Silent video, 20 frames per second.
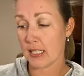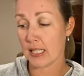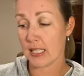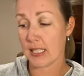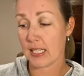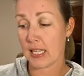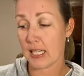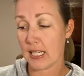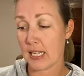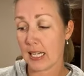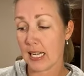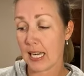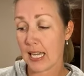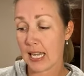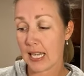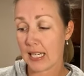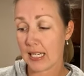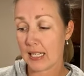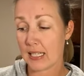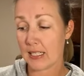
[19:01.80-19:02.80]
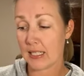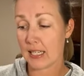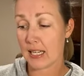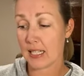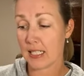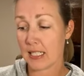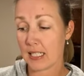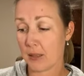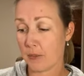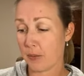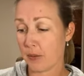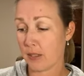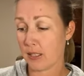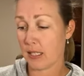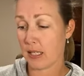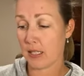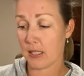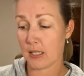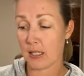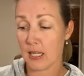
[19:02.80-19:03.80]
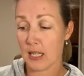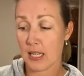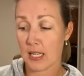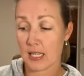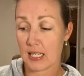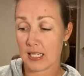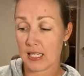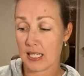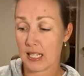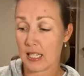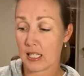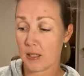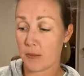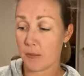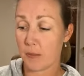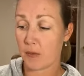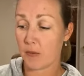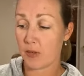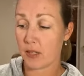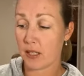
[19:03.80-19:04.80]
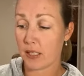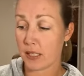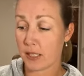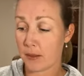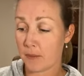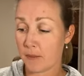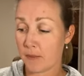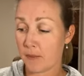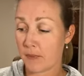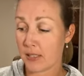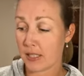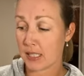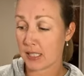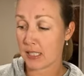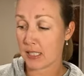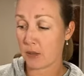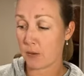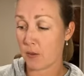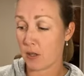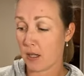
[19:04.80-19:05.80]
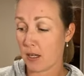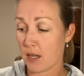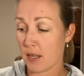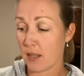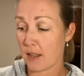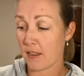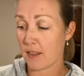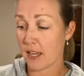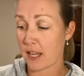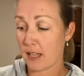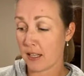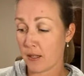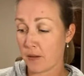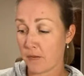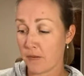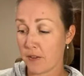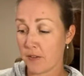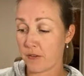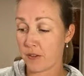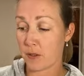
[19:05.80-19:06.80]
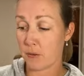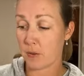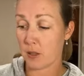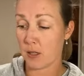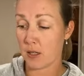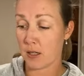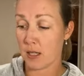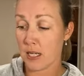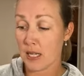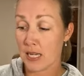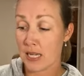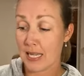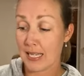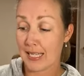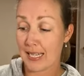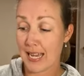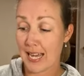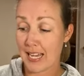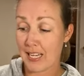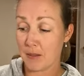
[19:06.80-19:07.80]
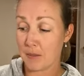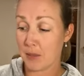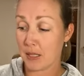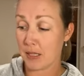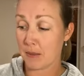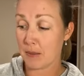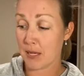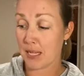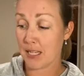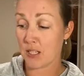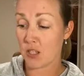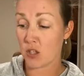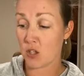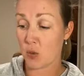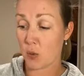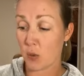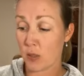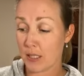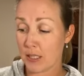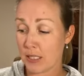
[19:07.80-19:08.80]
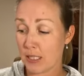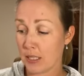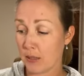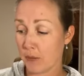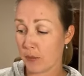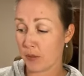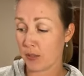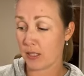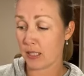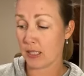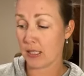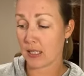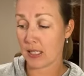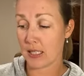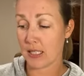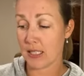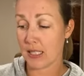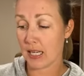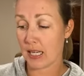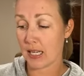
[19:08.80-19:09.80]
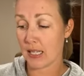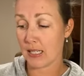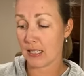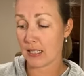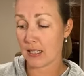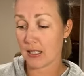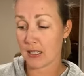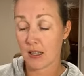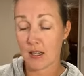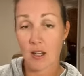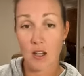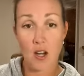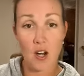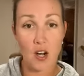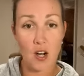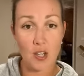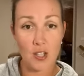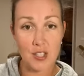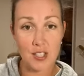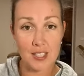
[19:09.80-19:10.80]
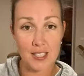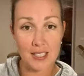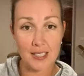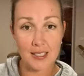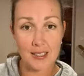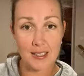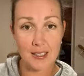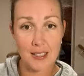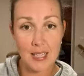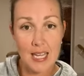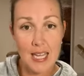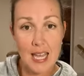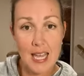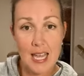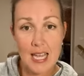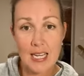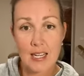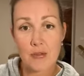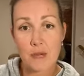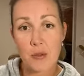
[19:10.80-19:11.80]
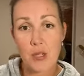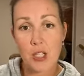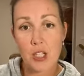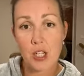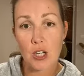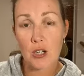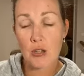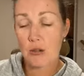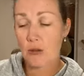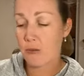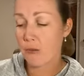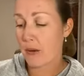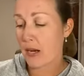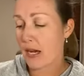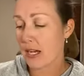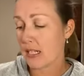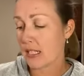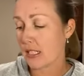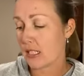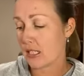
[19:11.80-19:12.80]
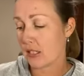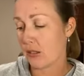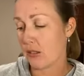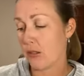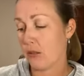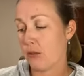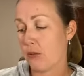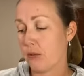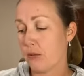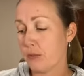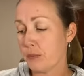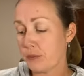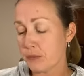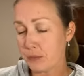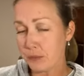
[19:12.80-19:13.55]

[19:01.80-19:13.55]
contained lead, 90% contained beryllium, 61 thallium, 51 cadmium, and 20% contained arsenic. And if we go back to